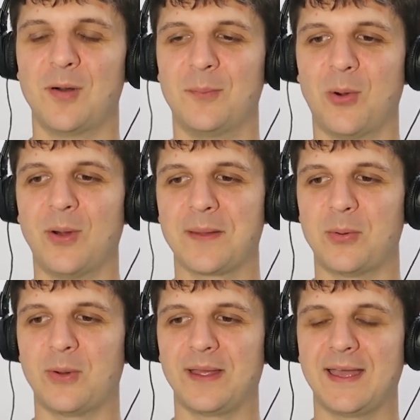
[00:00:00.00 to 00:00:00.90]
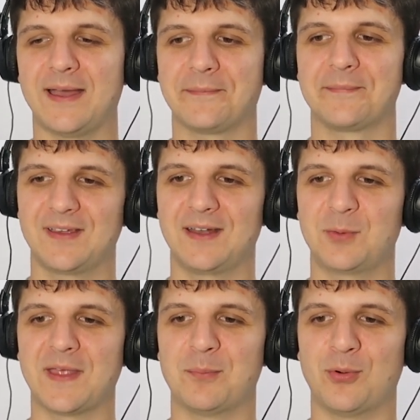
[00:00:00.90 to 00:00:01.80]
oh boy, boy, yeah. Hit him
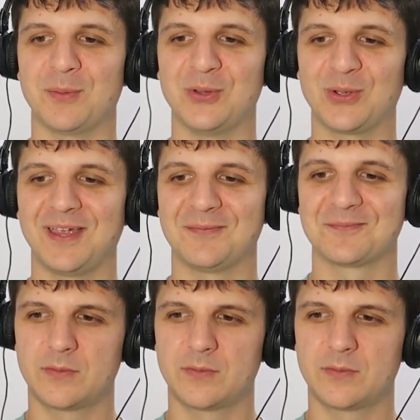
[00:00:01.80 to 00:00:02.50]
with that boy, Muki.